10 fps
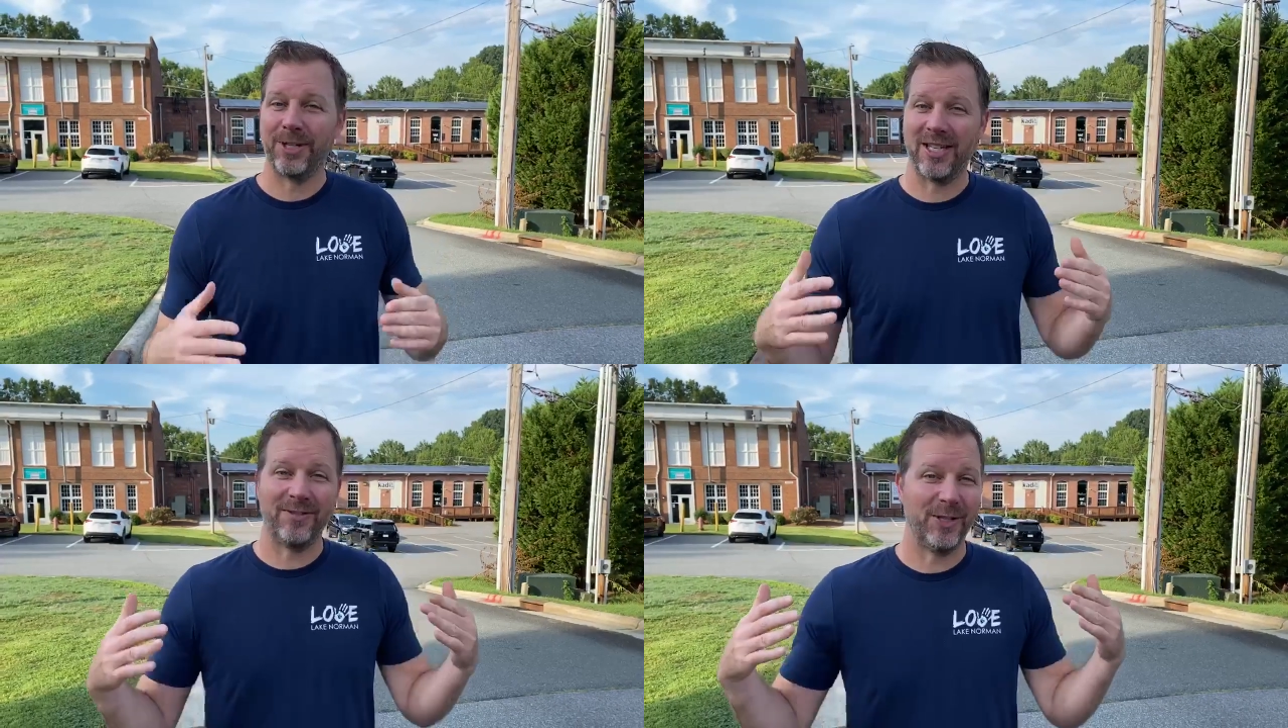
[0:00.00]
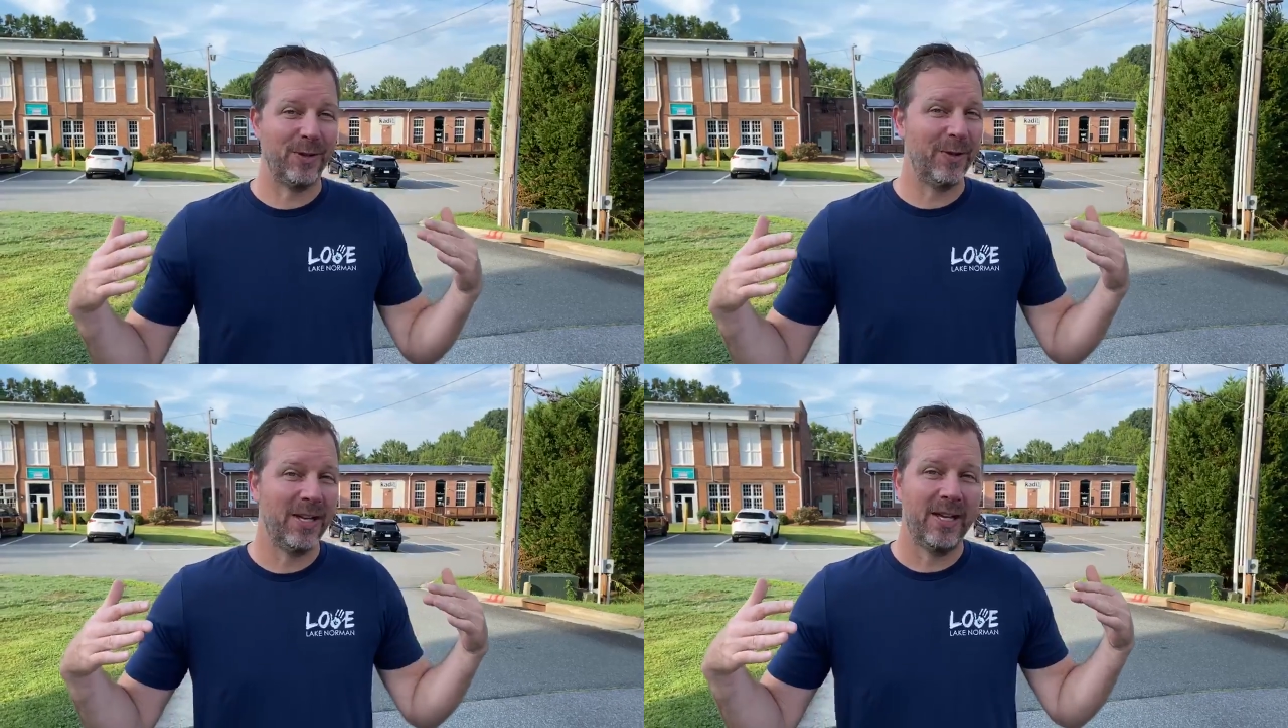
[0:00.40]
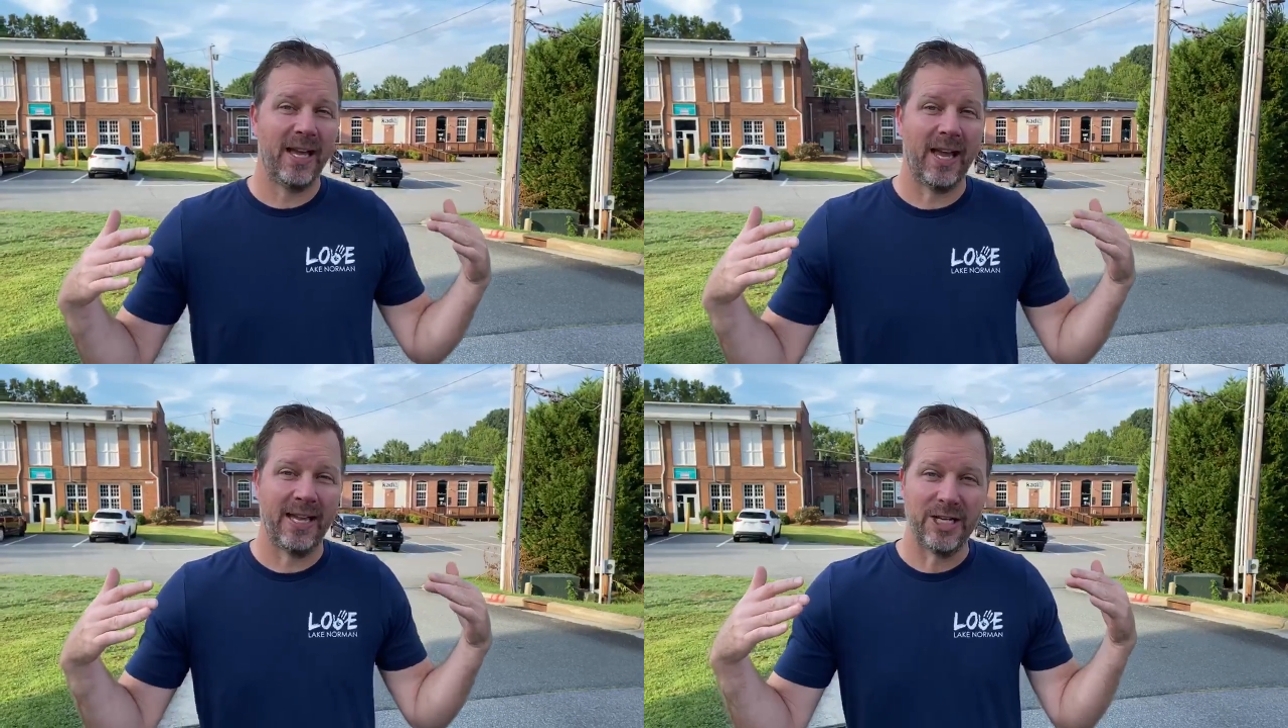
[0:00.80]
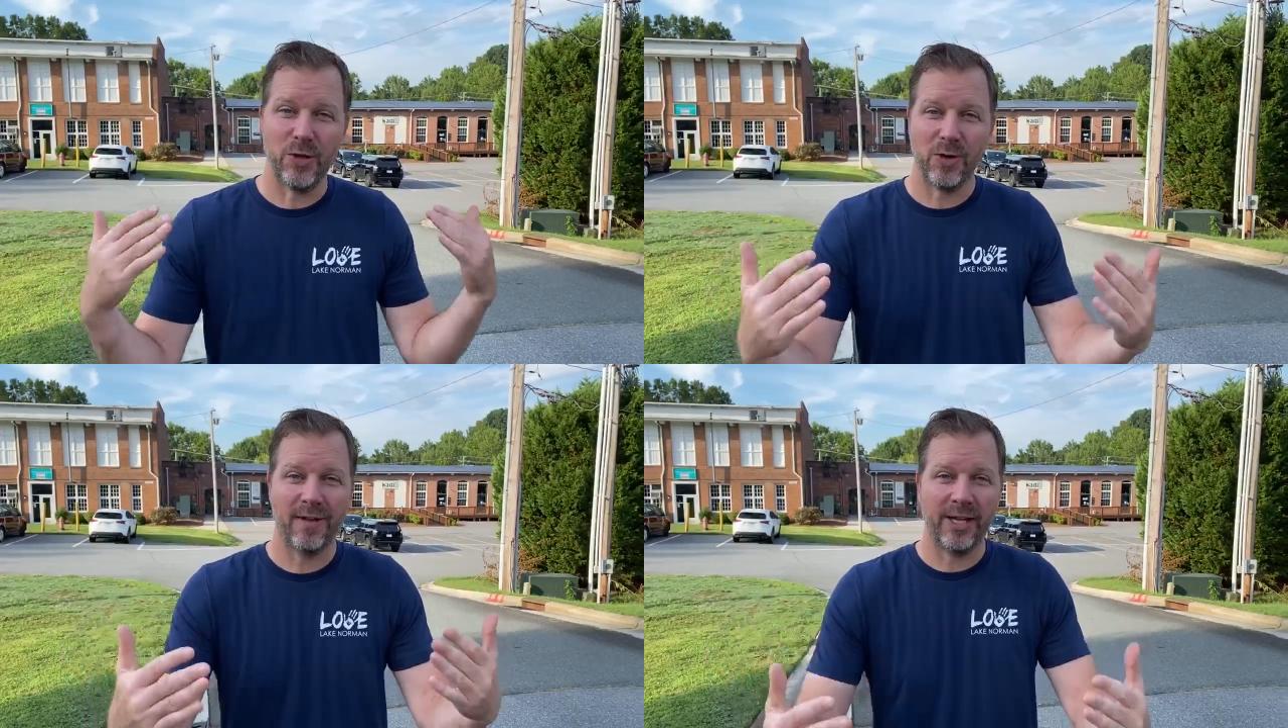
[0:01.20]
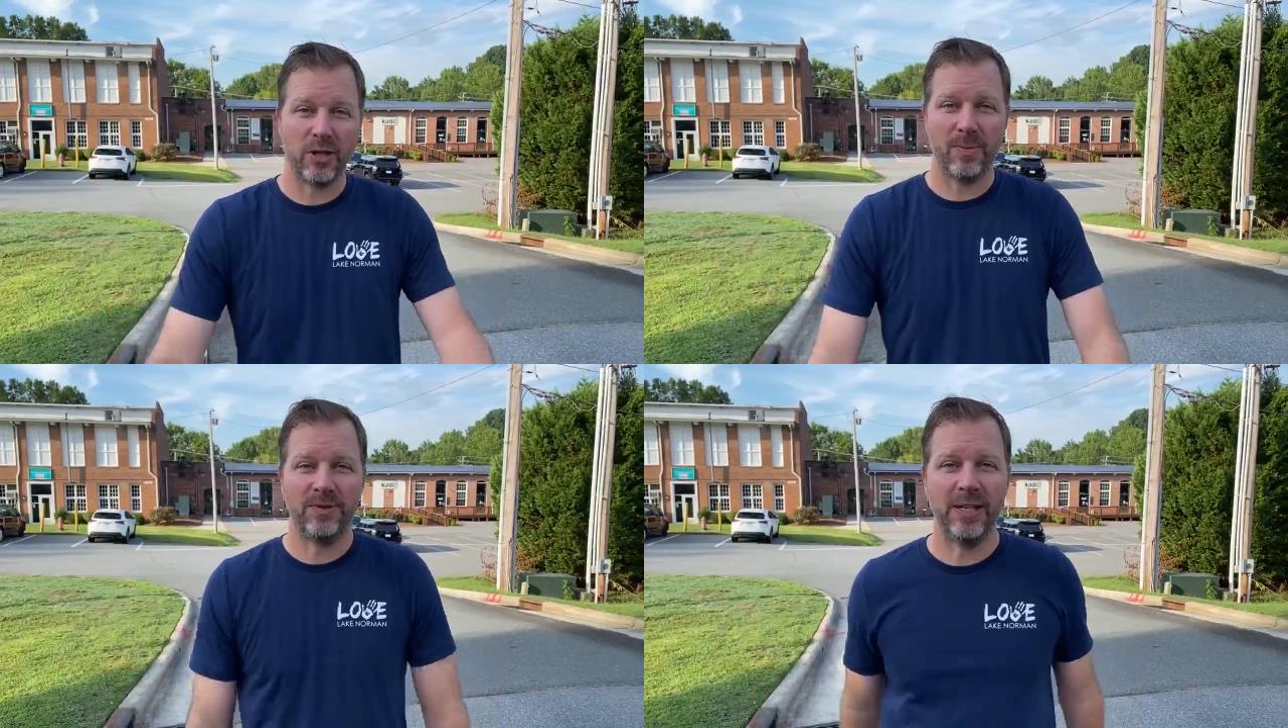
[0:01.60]
to give you a new Lovelake
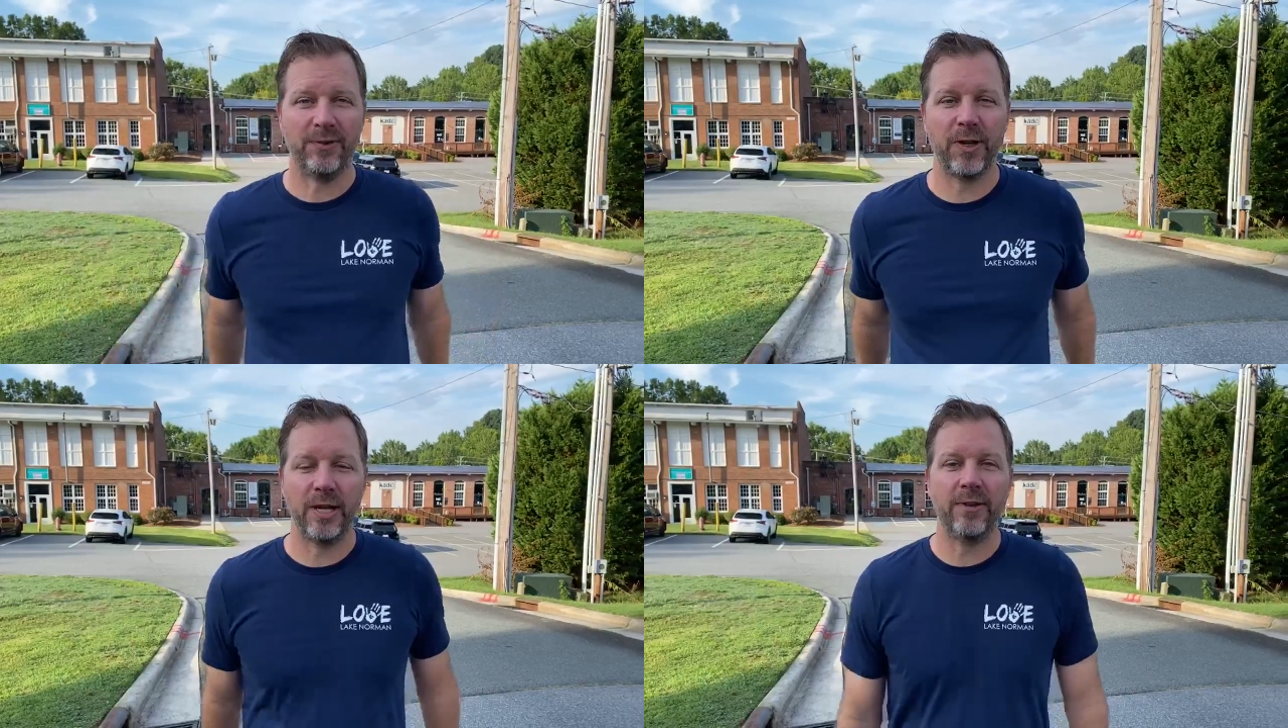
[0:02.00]
Norman t-shirt.